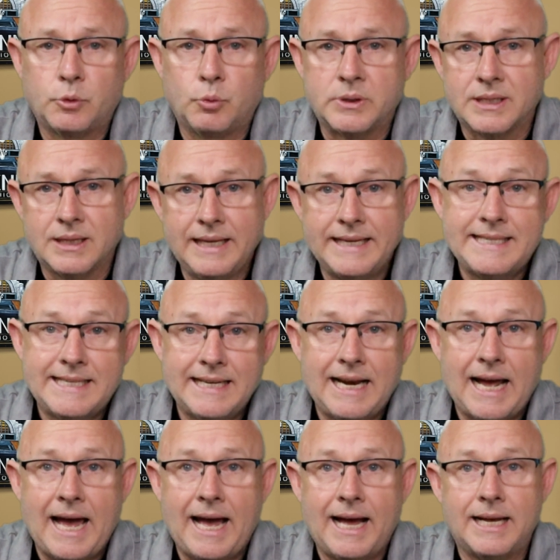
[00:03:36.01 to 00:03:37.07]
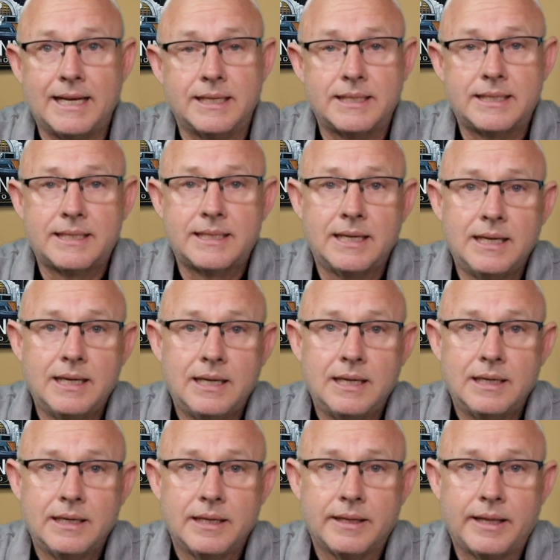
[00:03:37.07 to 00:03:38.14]
was listed as
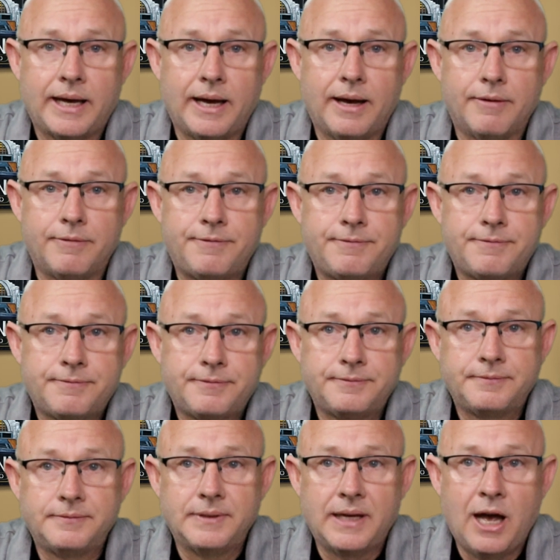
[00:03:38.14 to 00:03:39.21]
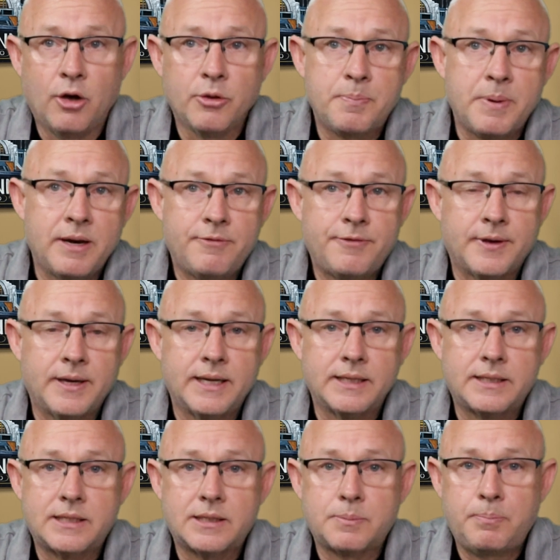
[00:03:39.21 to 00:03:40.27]
they have health
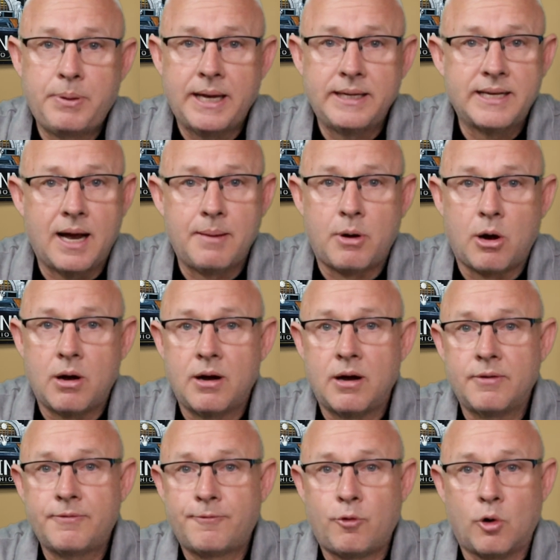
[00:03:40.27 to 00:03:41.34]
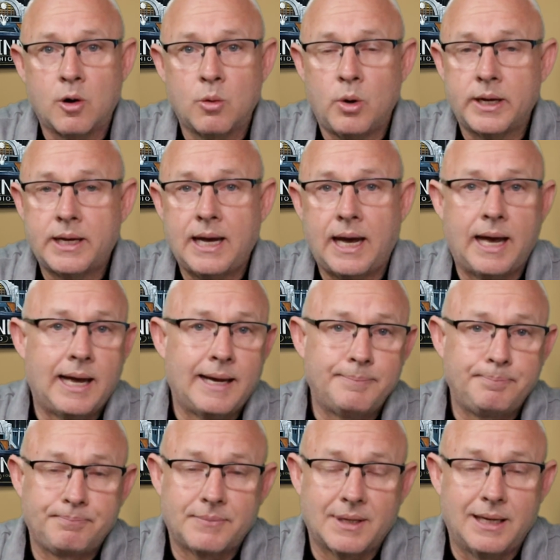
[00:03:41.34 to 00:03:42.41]
benefits, paid time off,
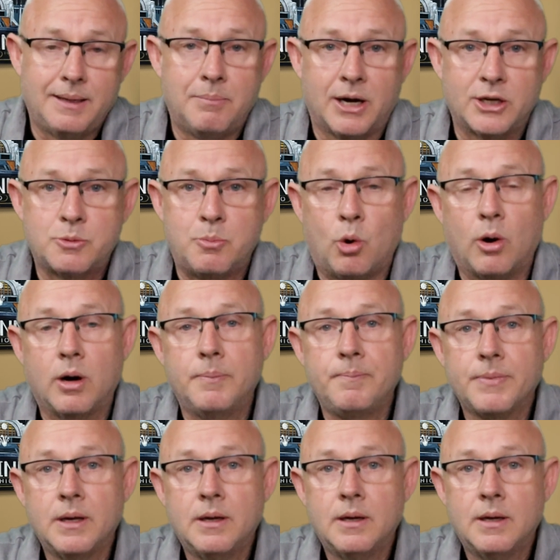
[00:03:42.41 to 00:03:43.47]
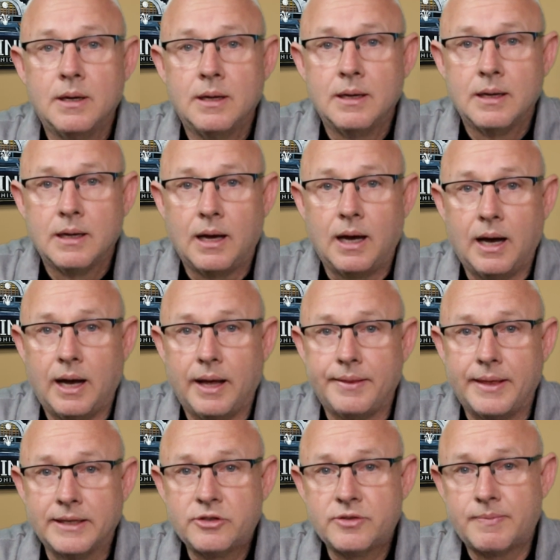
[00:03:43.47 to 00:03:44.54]
401k, and much more.
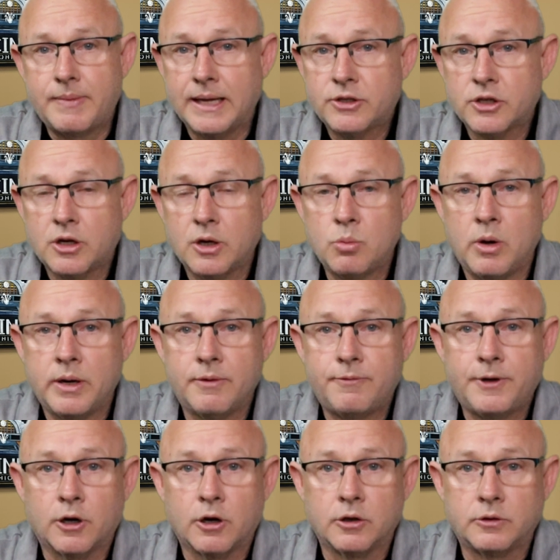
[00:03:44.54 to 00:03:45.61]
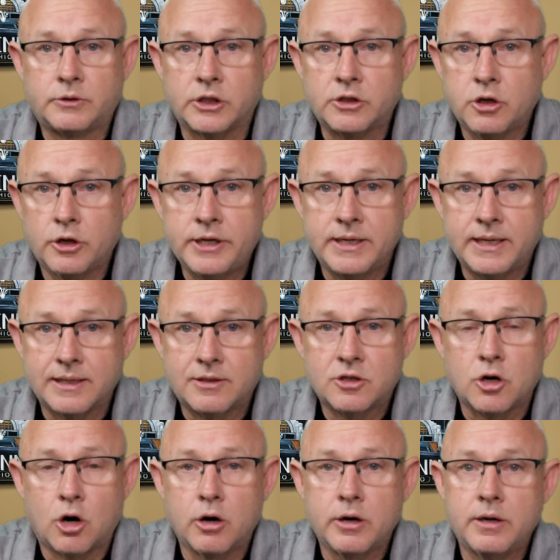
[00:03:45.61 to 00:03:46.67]
That's a good one if you're just looking to get
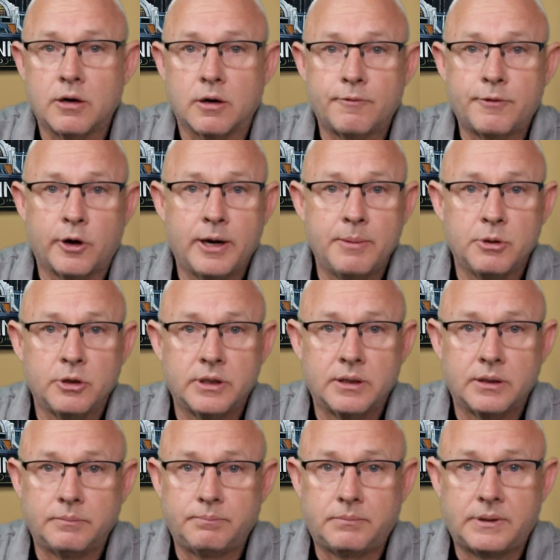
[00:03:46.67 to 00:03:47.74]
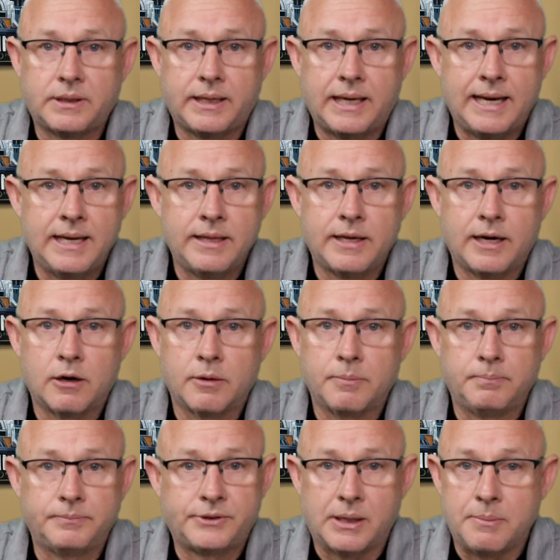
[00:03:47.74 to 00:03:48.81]
started, or if you're able to get in
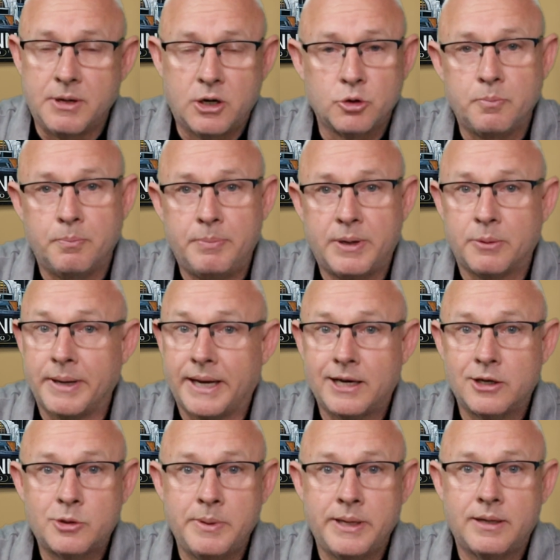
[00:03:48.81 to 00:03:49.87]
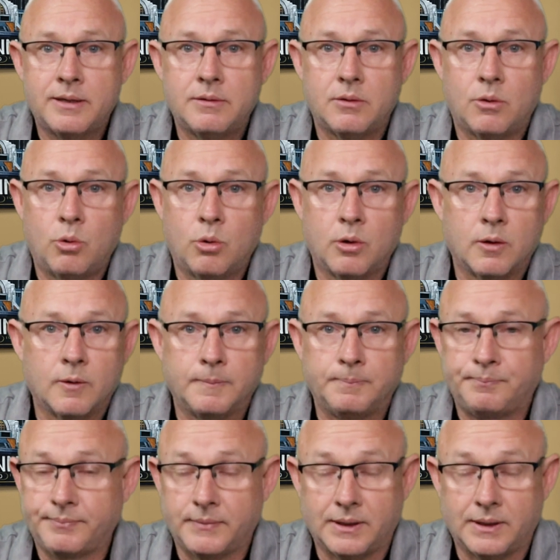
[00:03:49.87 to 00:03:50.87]
there, say middle management, or